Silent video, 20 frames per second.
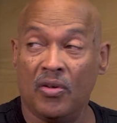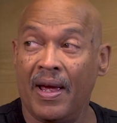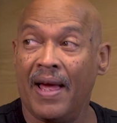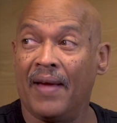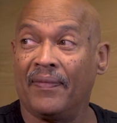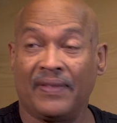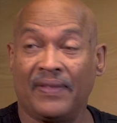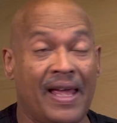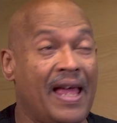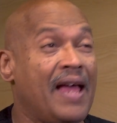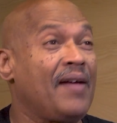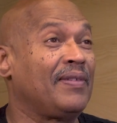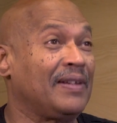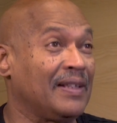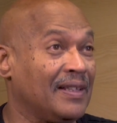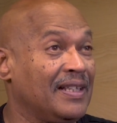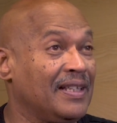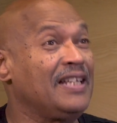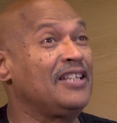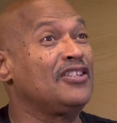God.
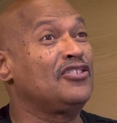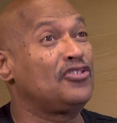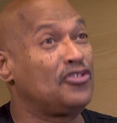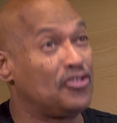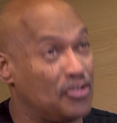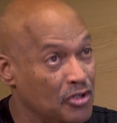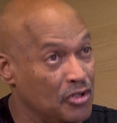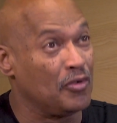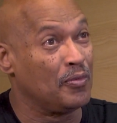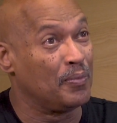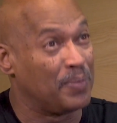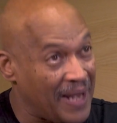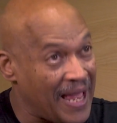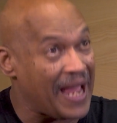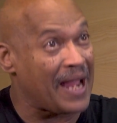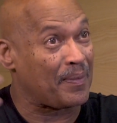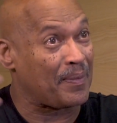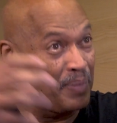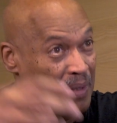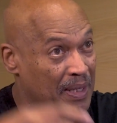The
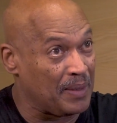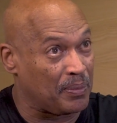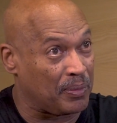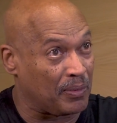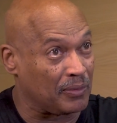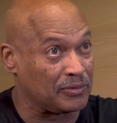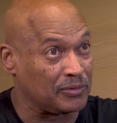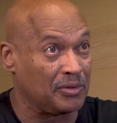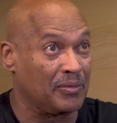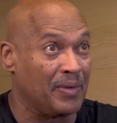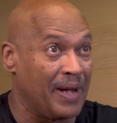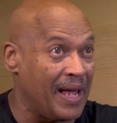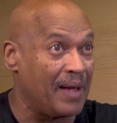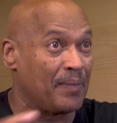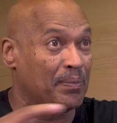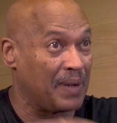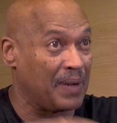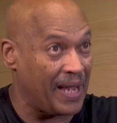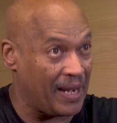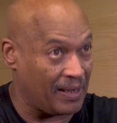symposium, which
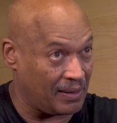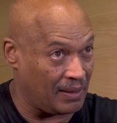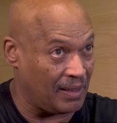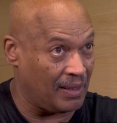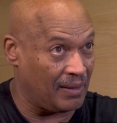included movie